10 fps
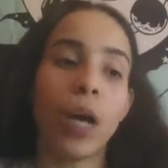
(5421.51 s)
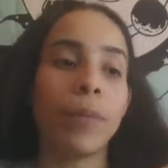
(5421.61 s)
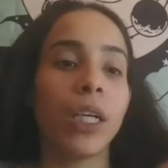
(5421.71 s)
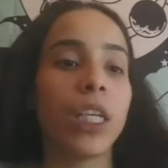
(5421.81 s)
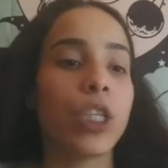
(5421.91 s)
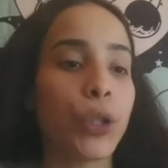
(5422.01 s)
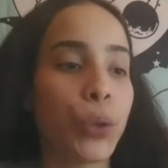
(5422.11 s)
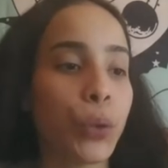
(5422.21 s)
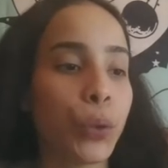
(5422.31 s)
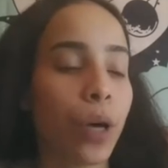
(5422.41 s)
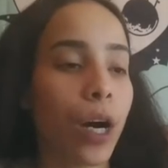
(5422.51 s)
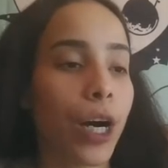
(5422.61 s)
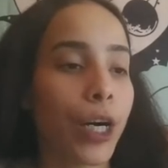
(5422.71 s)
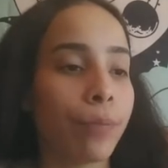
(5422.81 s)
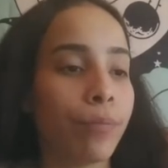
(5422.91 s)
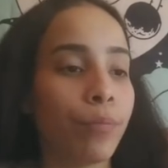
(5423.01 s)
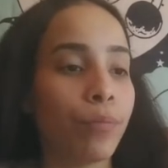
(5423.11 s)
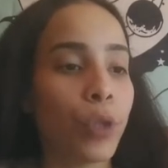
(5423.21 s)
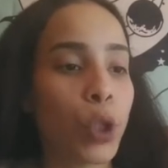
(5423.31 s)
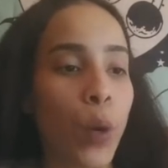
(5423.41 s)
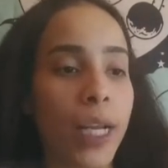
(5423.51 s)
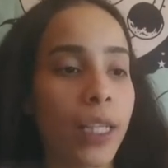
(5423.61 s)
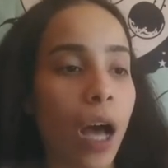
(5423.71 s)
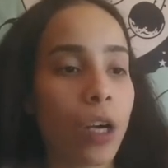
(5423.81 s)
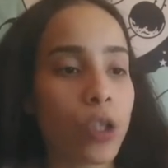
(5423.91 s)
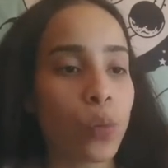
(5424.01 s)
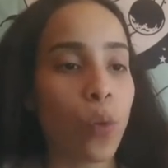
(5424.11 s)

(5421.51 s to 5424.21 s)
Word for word: I'm going to do $20,